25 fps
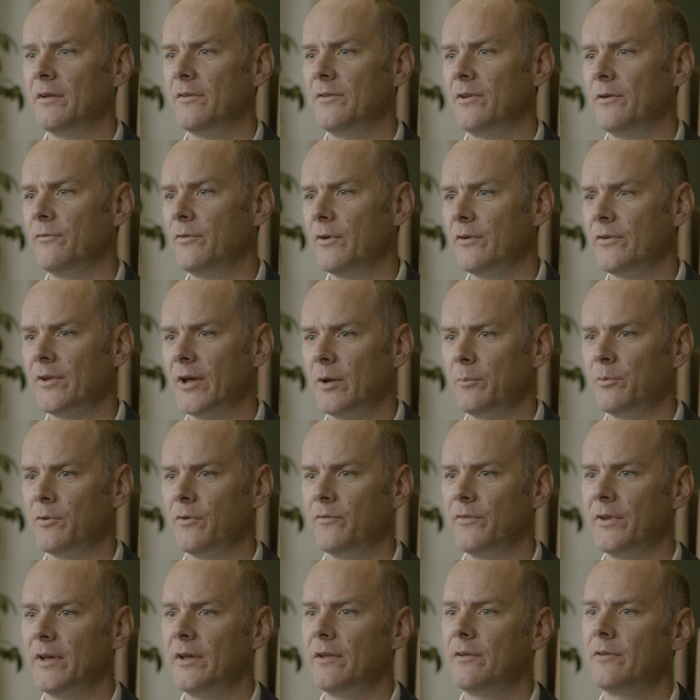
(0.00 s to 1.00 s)
different types of
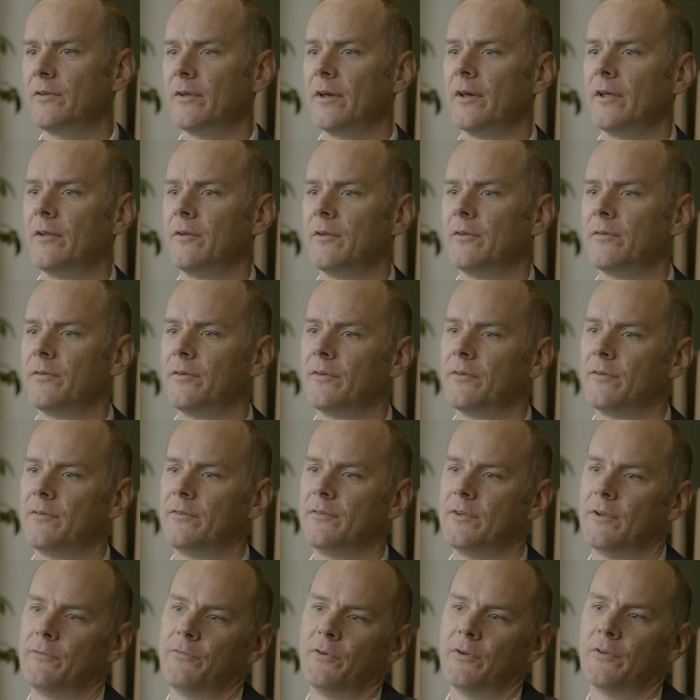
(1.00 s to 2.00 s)
data and
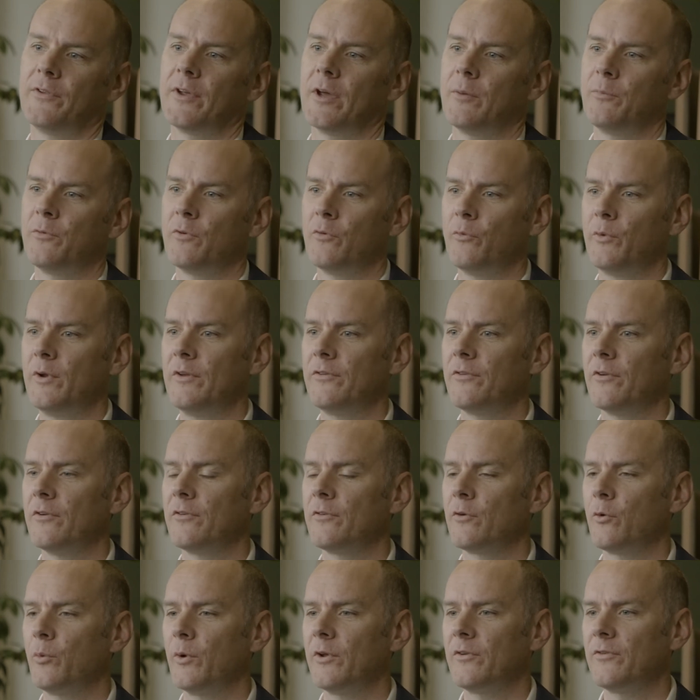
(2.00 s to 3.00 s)
different types of
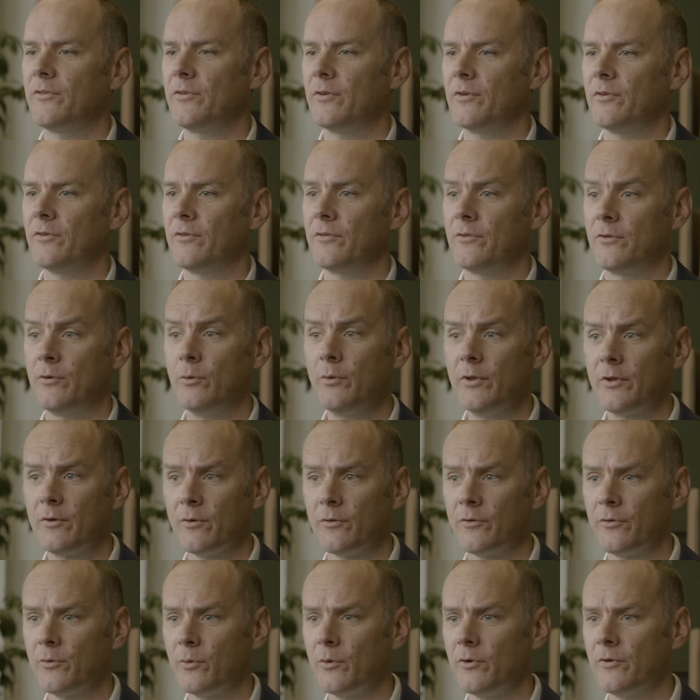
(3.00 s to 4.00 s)
research questions to the
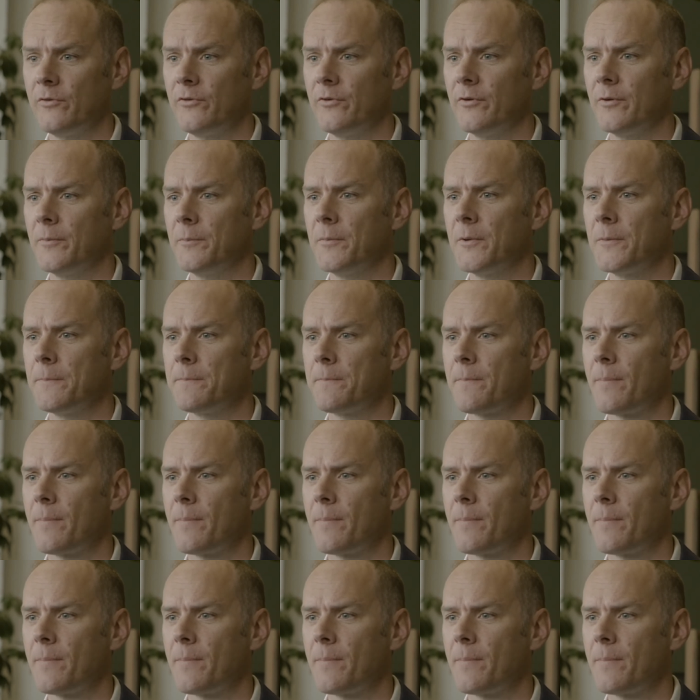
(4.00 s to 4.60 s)
consortium.